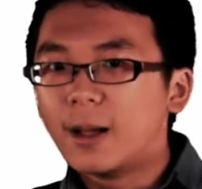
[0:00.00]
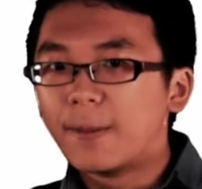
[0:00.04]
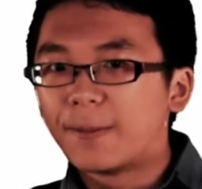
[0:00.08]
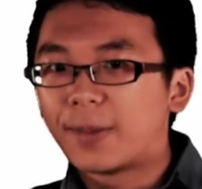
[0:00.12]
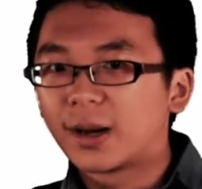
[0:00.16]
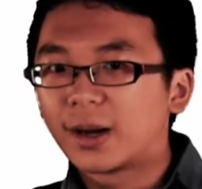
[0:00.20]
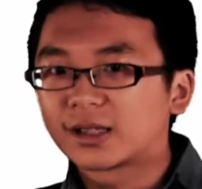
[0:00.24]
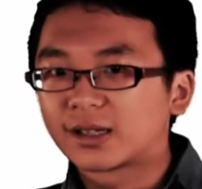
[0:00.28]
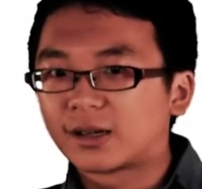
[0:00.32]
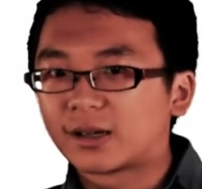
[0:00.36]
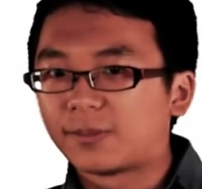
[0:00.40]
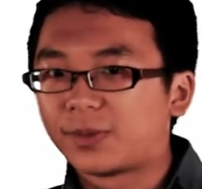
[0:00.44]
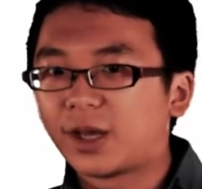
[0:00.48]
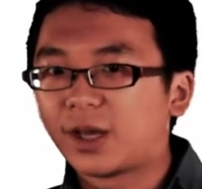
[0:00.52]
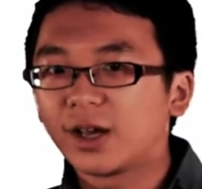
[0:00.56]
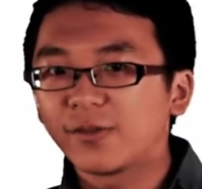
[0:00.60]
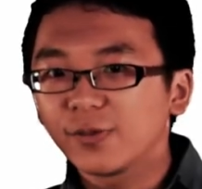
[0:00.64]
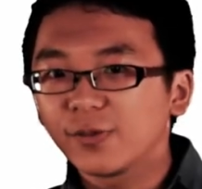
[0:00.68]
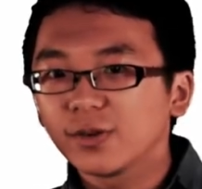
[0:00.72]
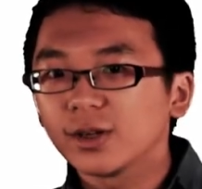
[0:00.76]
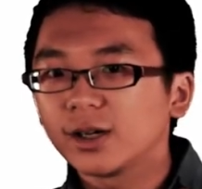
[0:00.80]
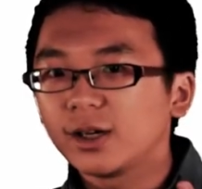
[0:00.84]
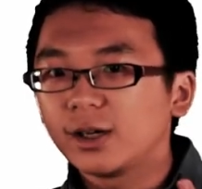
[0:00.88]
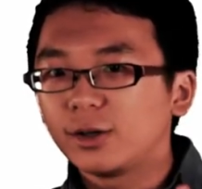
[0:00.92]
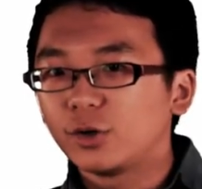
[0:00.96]
But
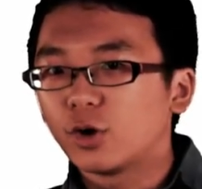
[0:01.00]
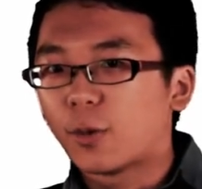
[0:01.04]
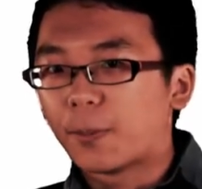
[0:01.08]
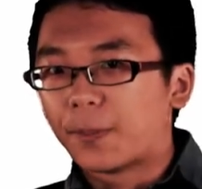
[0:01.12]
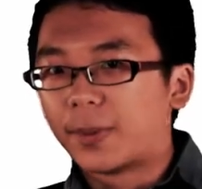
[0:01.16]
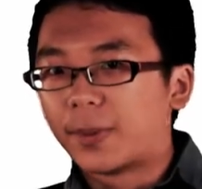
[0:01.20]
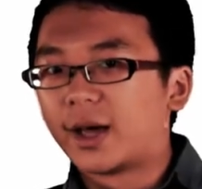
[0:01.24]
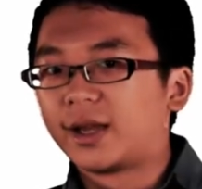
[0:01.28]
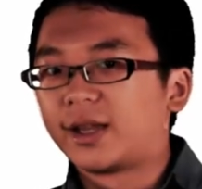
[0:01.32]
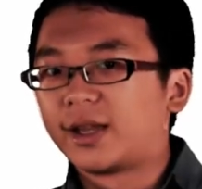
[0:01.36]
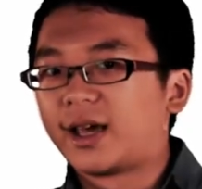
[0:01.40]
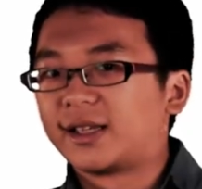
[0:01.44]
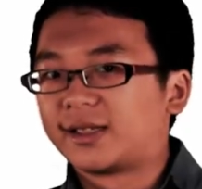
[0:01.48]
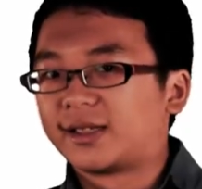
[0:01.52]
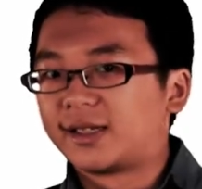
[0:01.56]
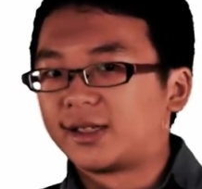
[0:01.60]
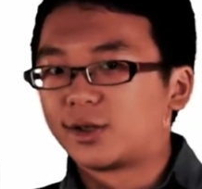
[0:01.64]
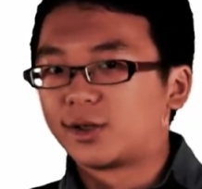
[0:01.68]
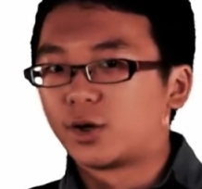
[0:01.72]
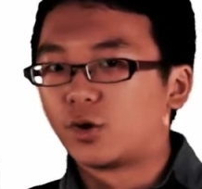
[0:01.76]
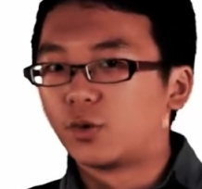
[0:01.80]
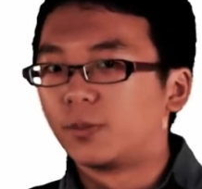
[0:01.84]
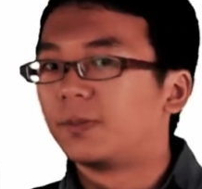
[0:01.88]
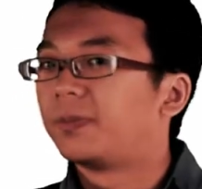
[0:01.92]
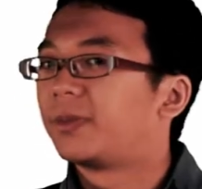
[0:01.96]
thankfully, your blood has
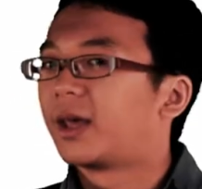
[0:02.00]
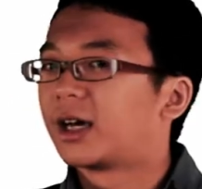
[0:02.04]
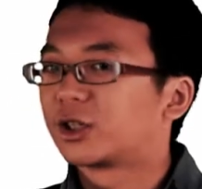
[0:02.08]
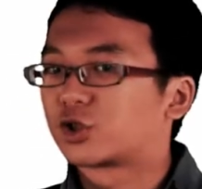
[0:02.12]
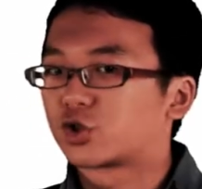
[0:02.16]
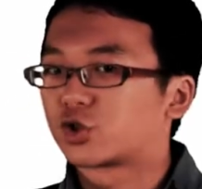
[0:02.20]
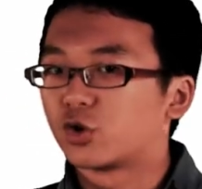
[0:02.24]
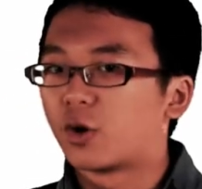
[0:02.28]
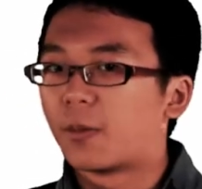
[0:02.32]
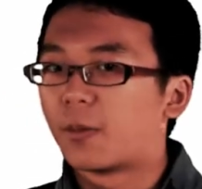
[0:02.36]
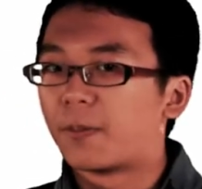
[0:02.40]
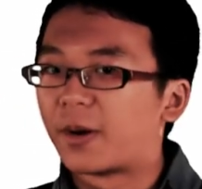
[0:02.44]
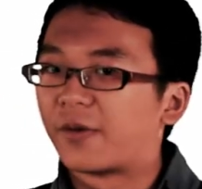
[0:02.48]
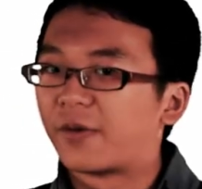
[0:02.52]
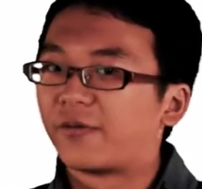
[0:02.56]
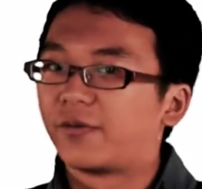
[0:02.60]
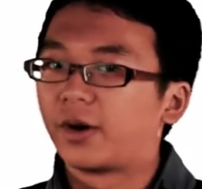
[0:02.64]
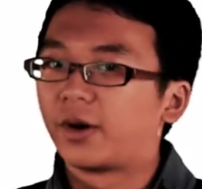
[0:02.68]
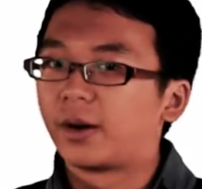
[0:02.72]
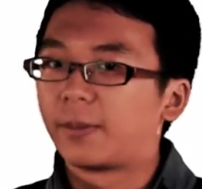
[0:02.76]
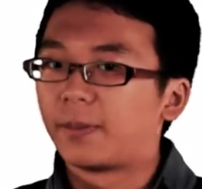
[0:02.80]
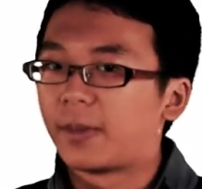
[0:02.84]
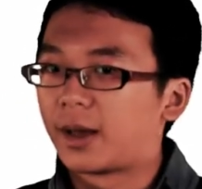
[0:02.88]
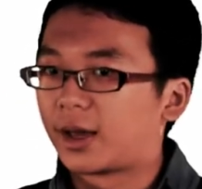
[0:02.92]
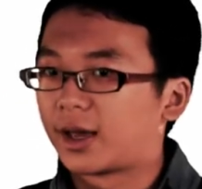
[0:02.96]
its own natural
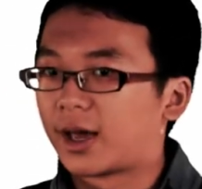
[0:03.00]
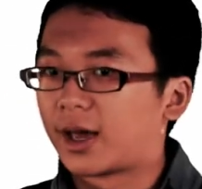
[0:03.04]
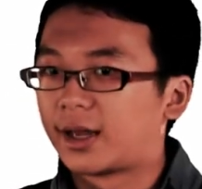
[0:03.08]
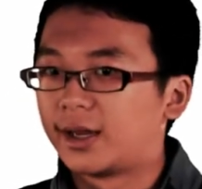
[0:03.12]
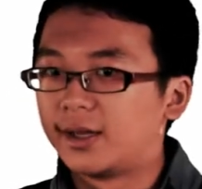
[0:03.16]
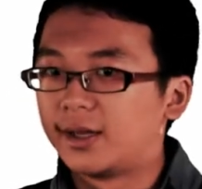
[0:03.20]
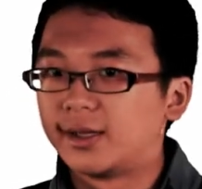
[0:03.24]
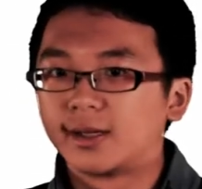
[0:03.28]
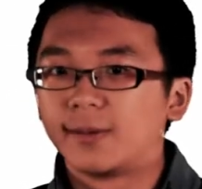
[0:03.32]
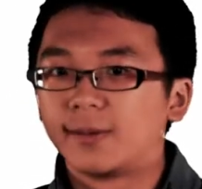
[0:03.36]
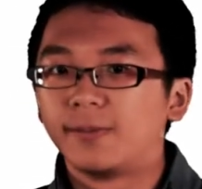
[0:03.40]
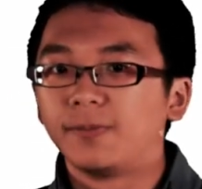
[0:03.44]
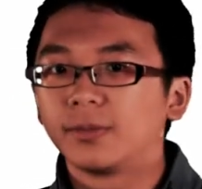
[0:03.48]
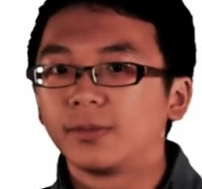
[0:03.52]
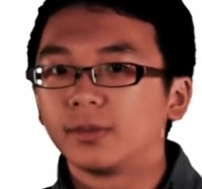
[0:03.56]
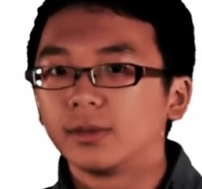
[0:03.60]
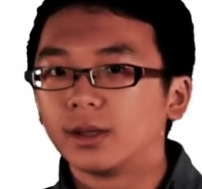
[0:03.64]
buffering mechanism.